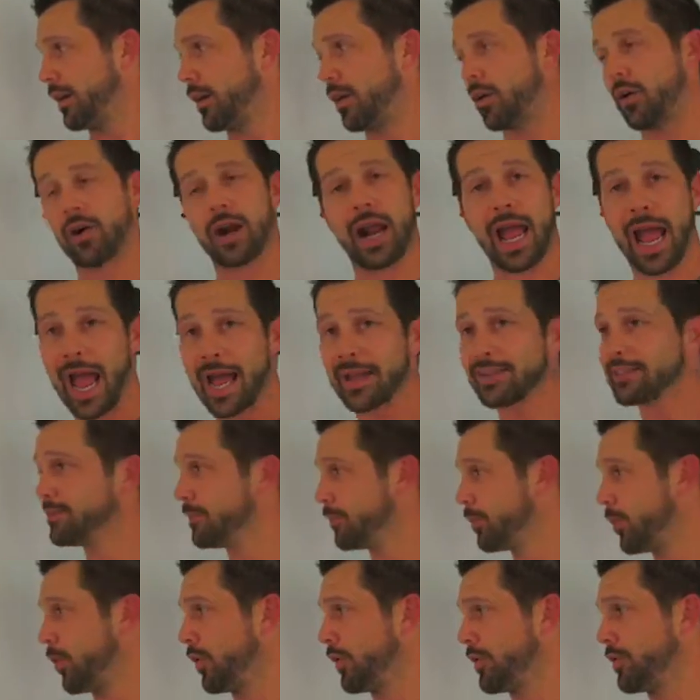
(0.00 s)
are as
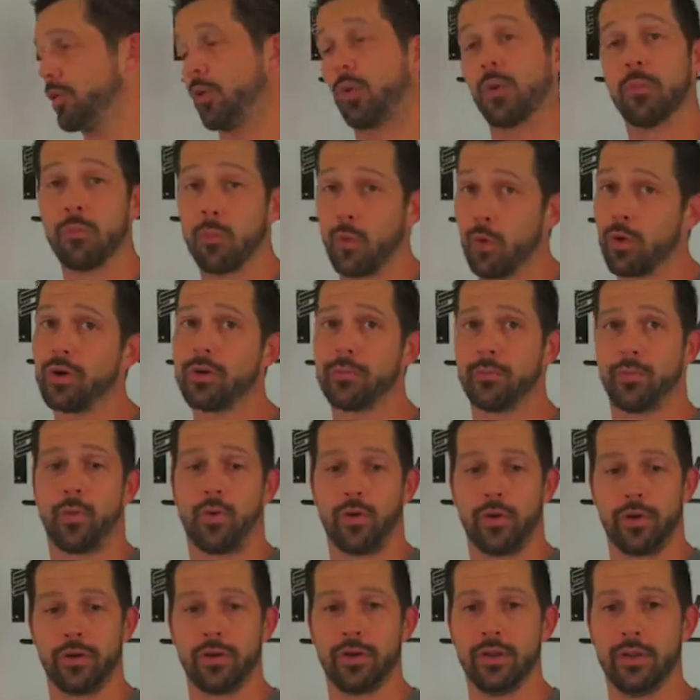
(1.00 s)
important or more
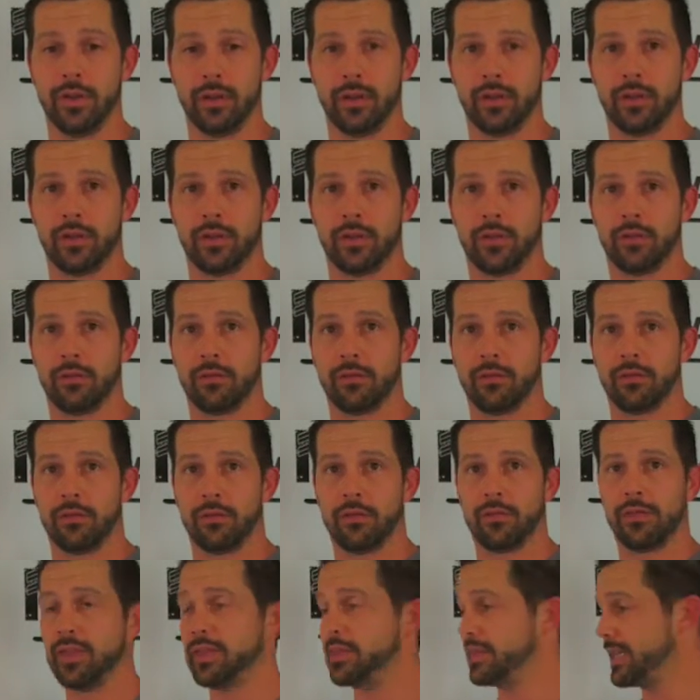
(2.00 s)
important
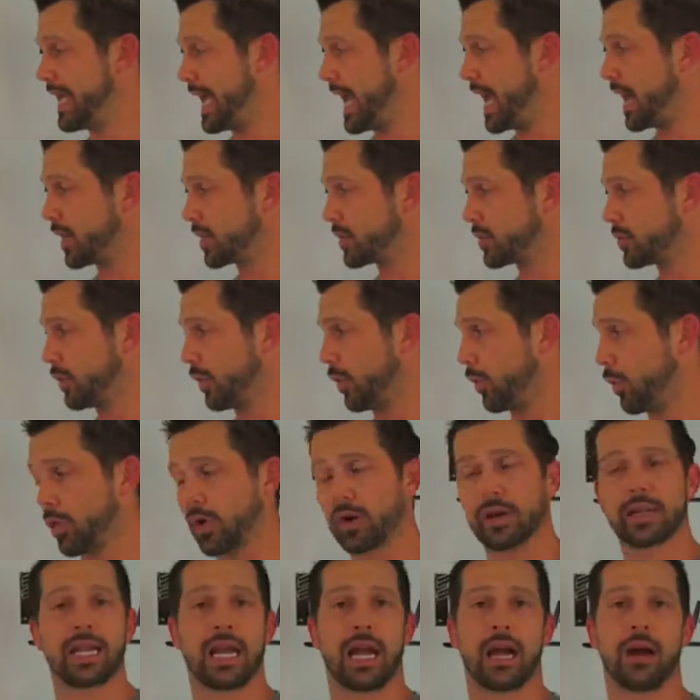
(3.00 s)
than the actual
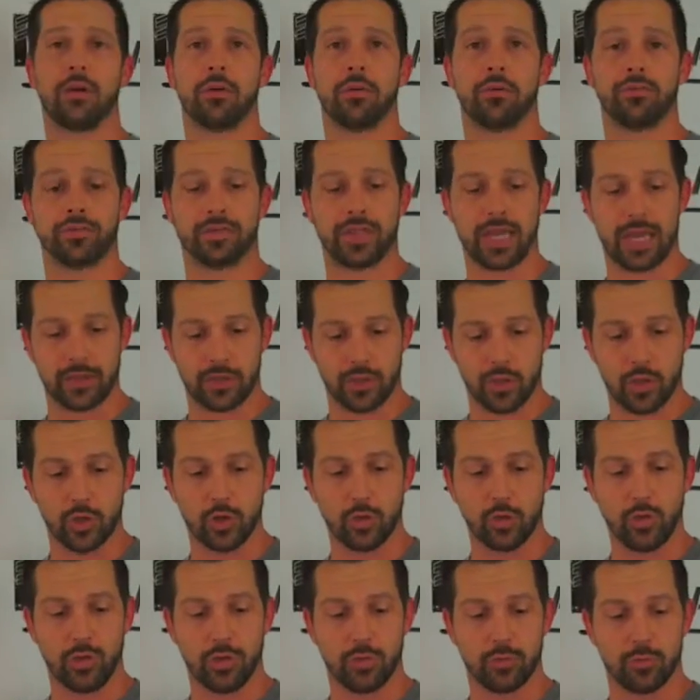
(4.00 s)
workout that
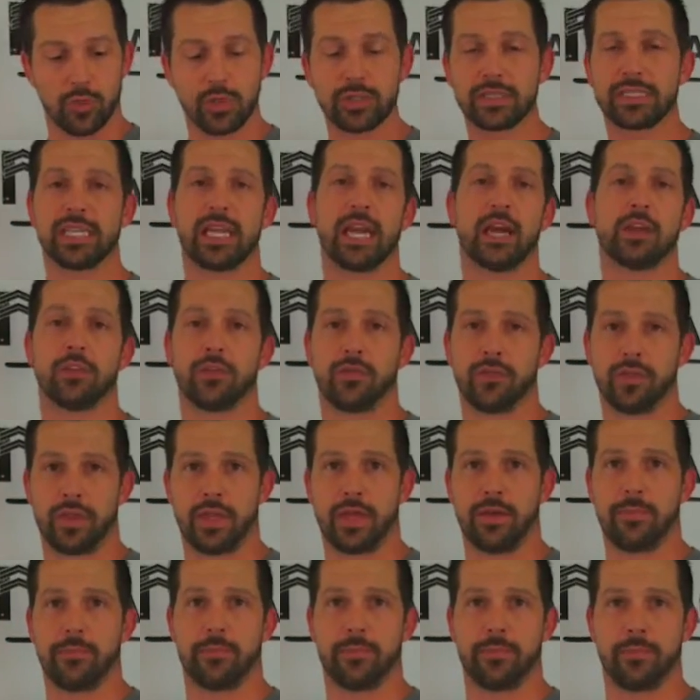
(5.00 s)
you put together for
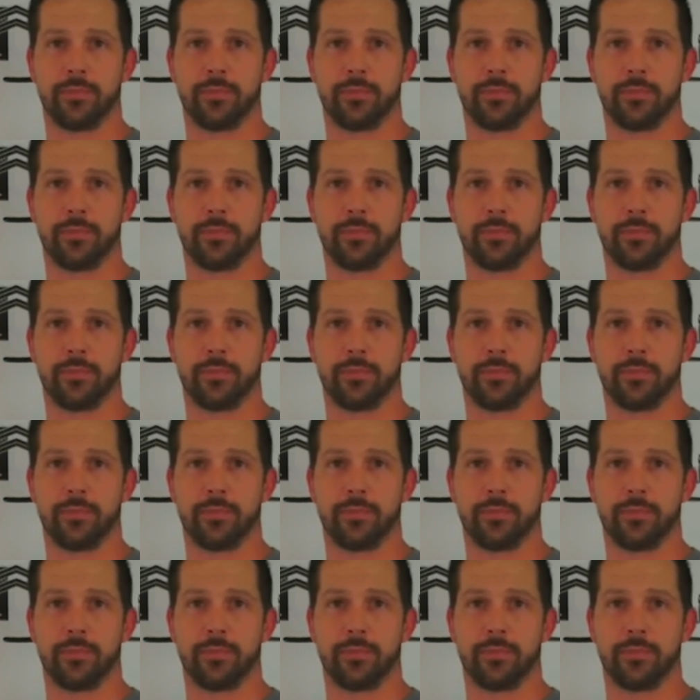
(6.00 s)
them.